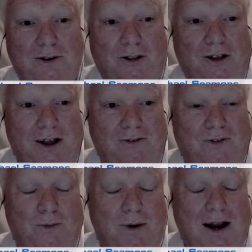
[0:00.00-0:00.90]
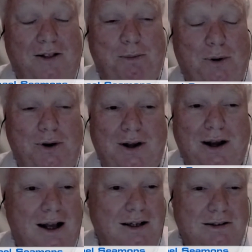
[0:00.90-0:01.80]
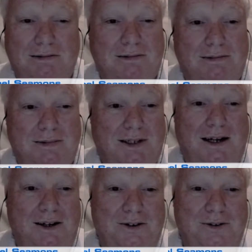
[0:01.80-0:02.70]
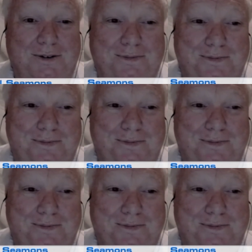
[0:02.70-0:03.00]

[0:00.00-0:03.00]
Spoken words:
thing from one other podcast. Get into it.